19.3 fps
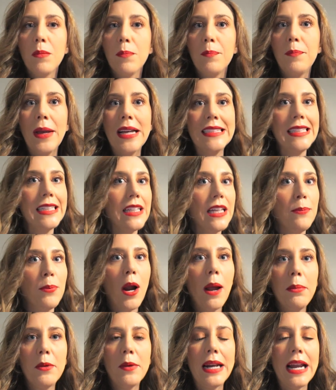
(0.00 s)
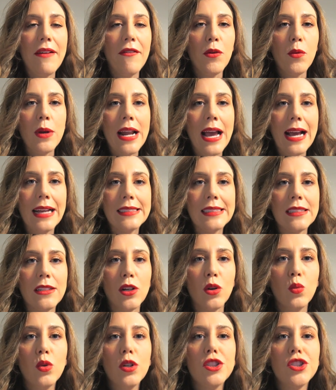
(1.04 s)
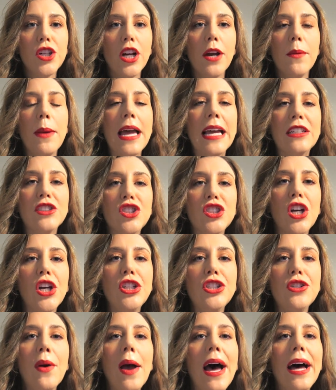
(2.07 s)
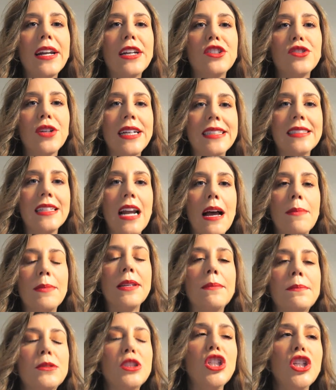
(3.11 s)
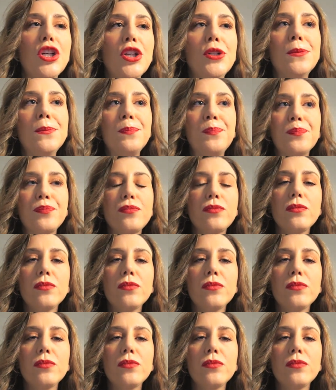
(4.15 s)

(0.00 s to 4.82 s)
basically probably what everyone has in their wardrobe and showed you how to dress it up to